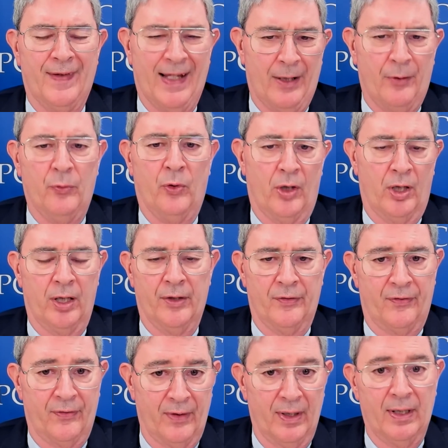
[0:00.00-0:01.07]
That
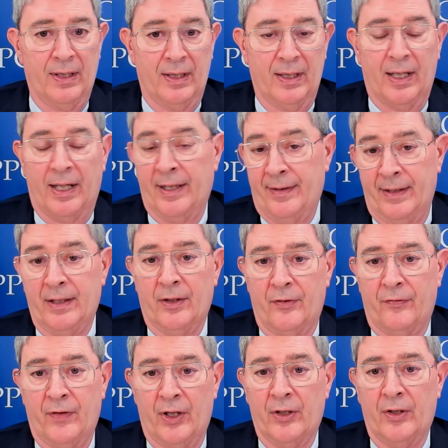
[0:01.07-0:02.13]
was, I think it's
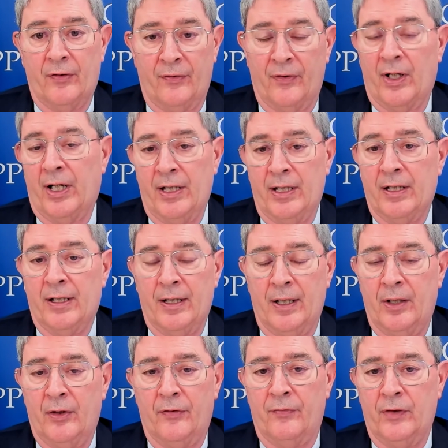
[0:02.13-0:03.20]
fair to say, in
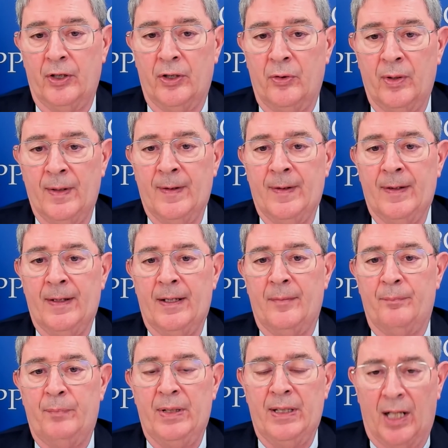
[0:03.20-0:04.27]
his view,
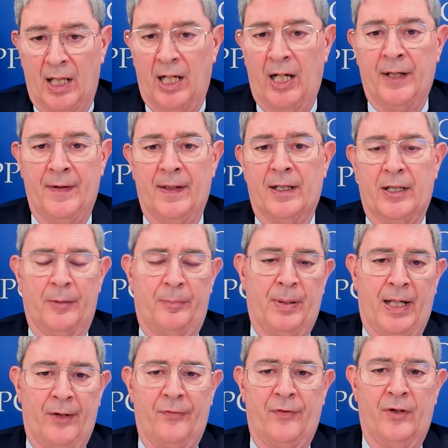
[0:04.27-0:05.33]
beyond the
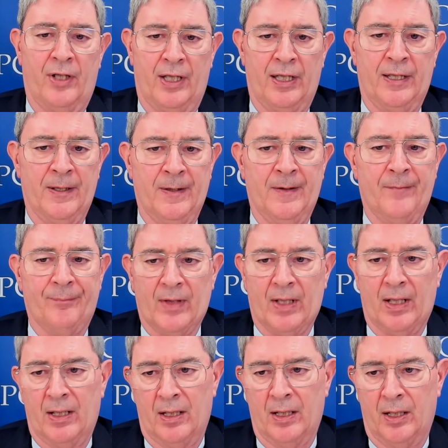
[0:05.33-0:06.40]
capacity
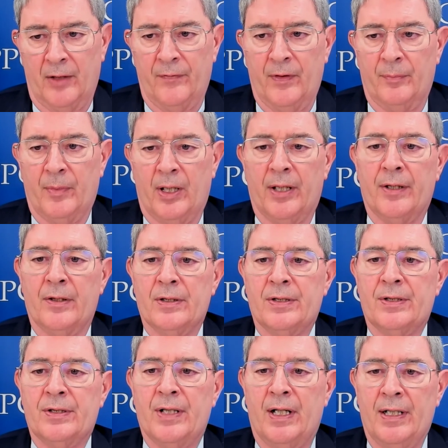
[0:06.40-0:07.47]
of the modern
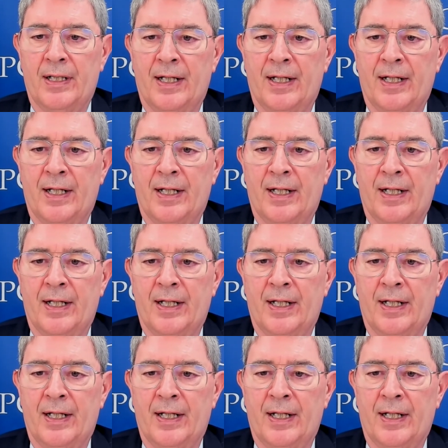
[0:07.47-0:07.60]
state.